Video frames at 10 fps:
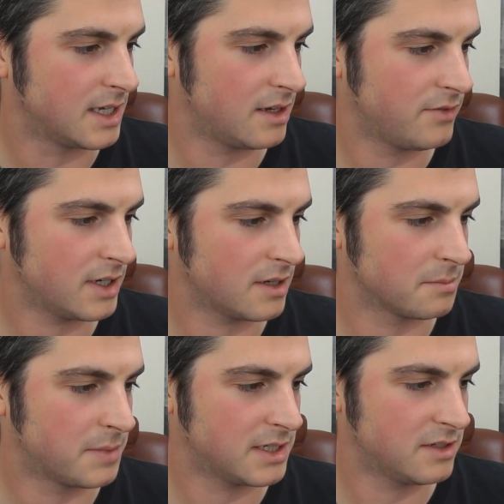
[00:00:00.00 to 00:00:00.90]
"Hi
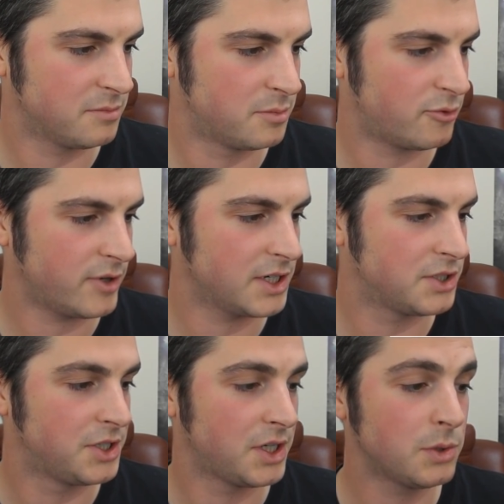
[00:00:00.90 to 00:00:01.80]
Vic, best of British
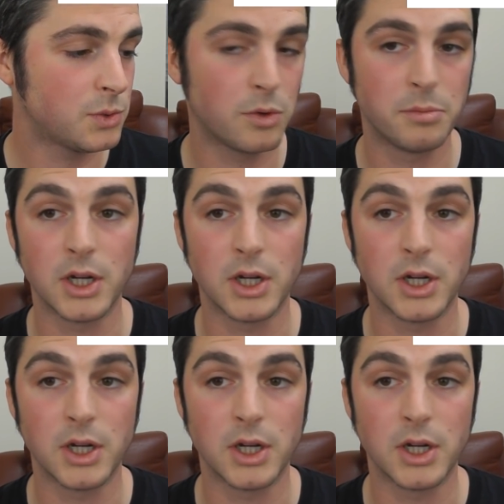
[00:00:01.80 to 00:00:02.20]
juice would